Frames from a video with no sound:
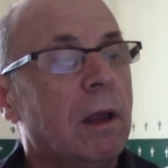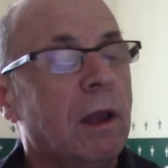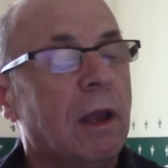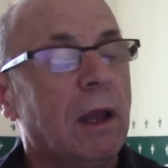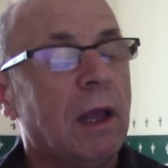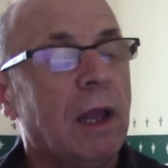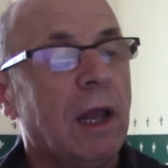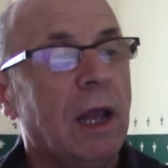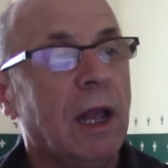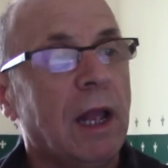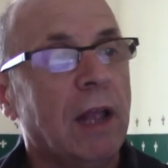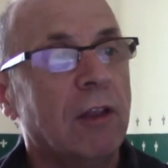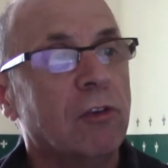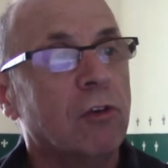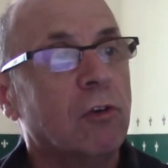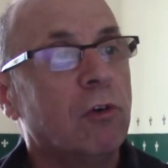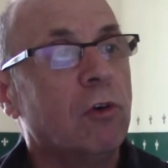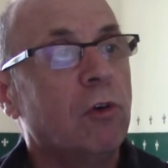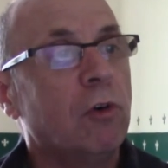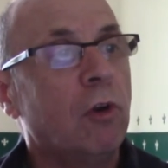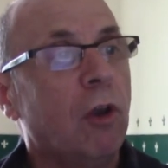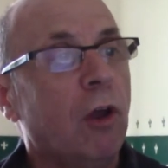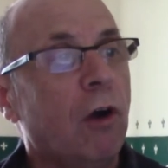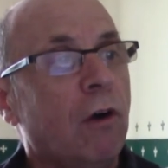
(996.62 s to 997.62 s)
and
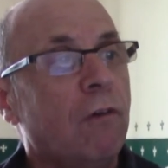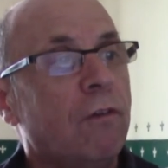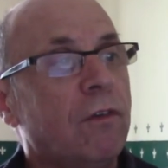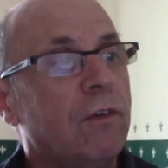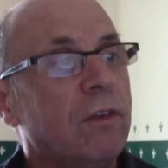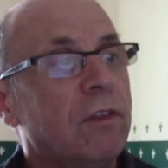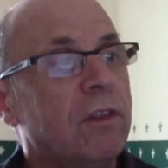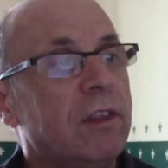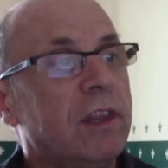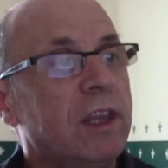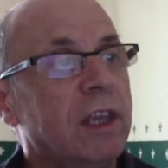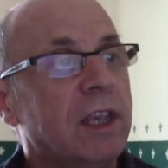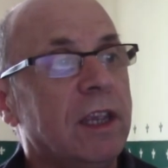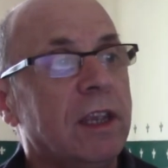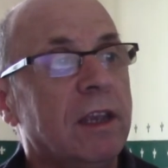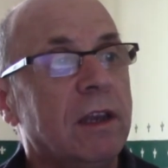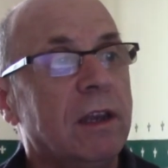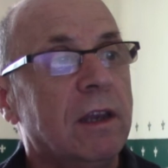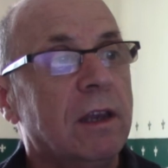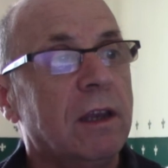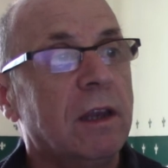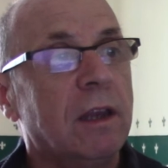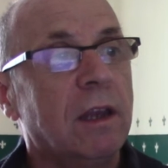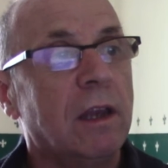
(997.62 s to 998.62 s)
all of the
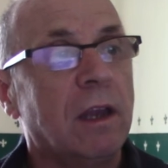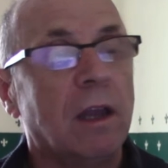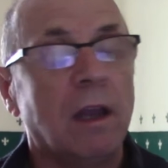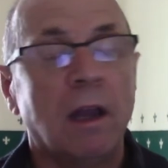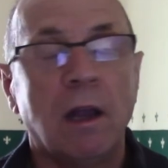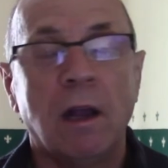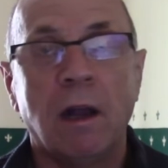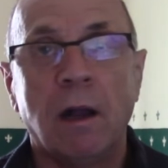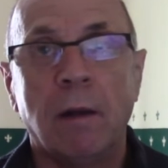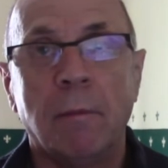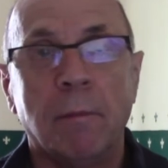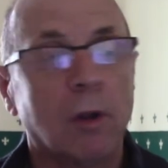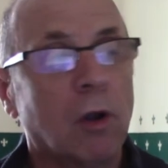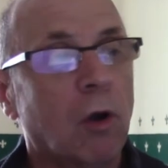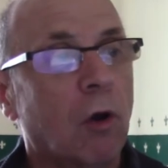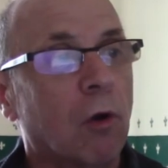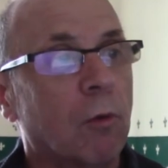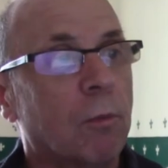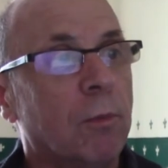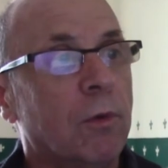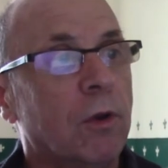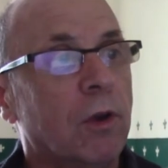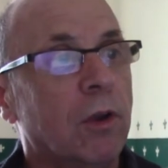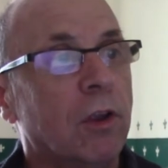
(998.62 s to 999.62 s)

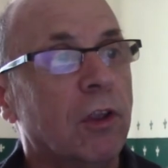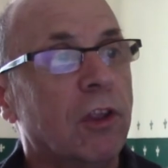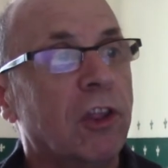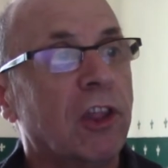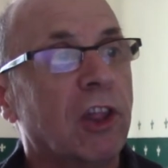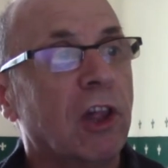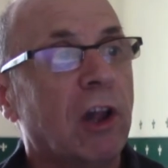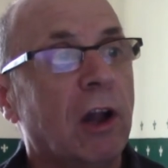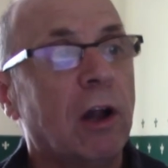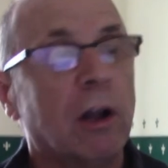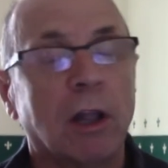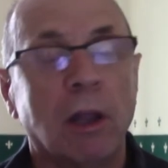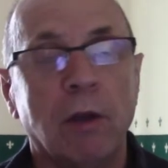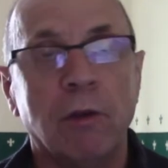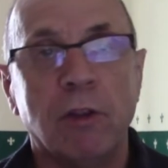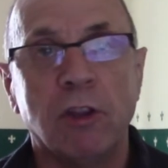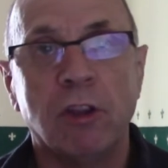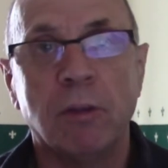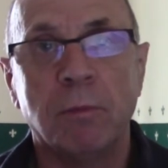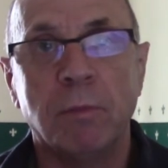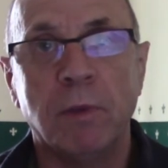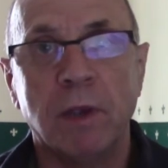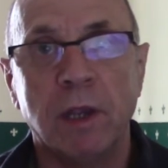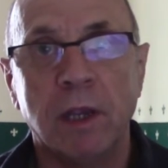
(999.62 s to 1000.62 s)
cockbirds are going
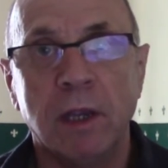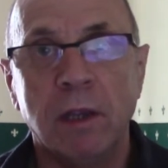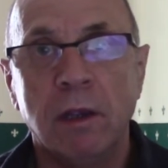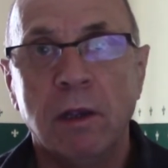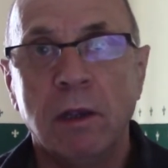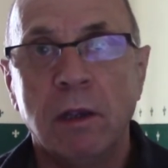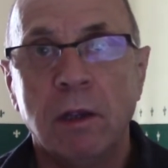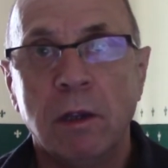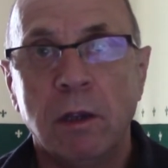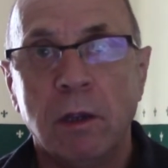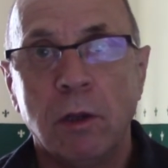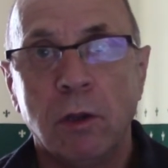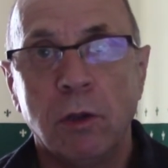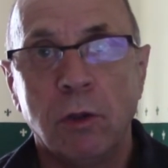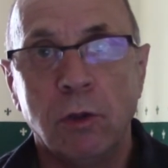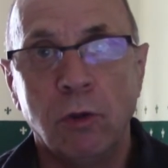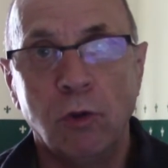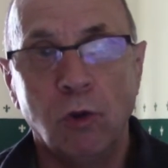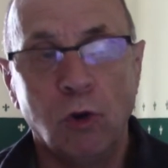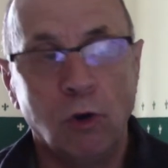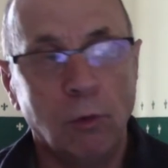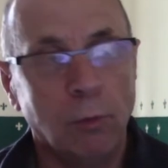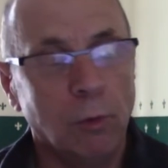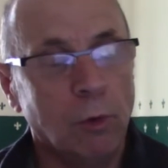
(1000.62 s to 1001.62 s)
to be
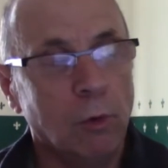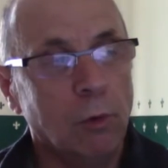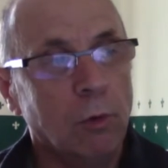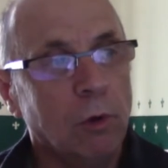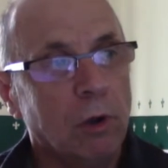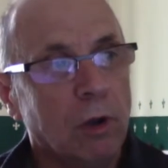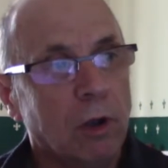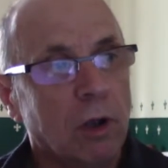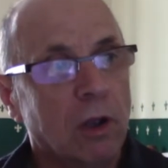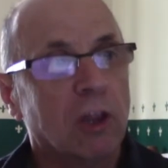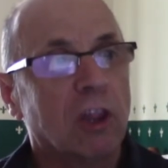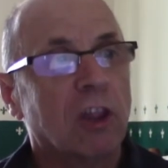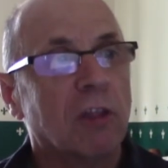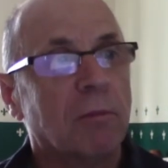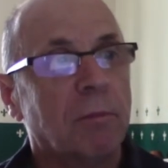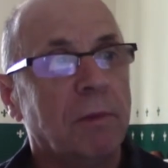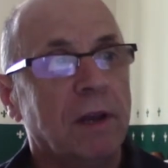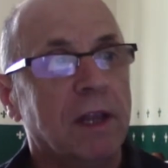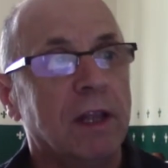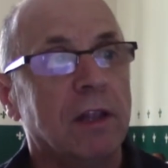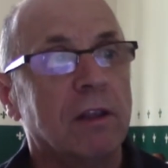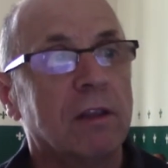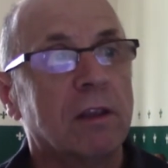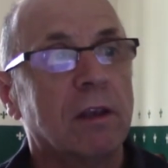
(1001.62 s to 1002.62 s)
normal
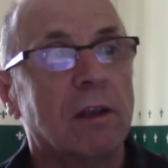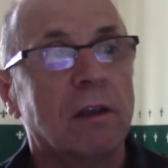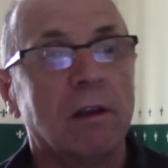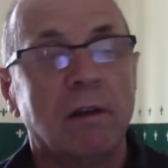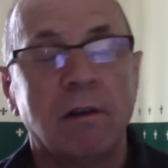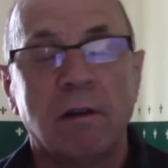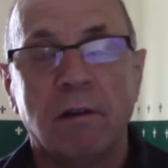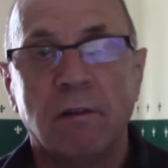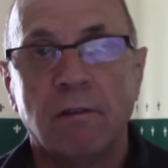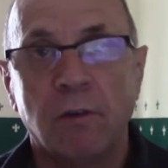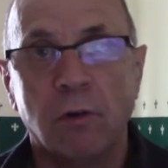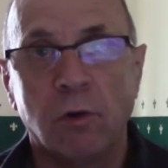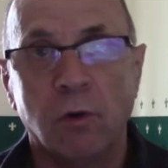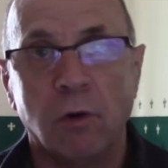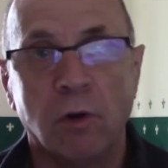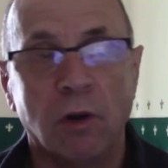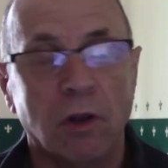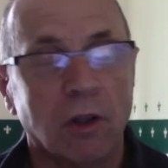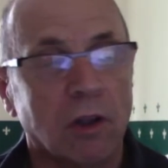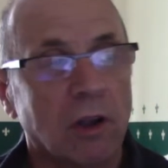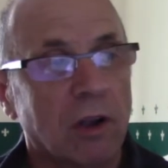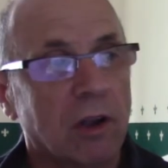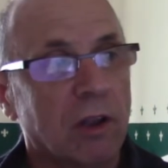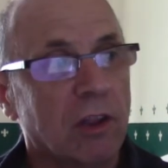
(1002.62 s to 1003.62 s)
split for
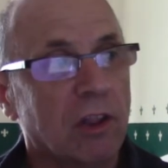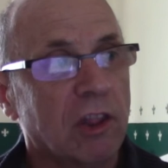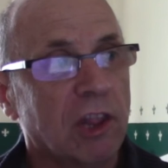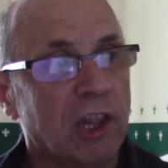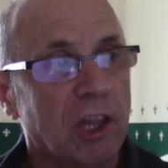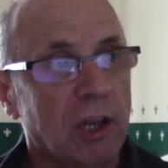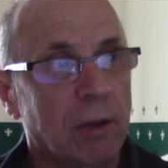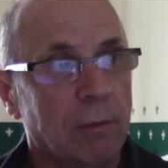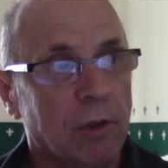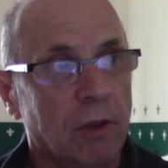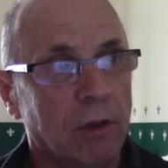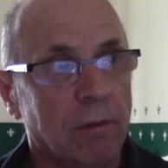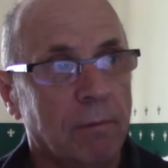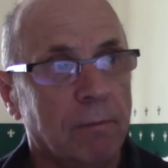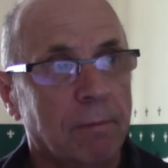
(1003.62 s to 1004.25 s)
cinnamon.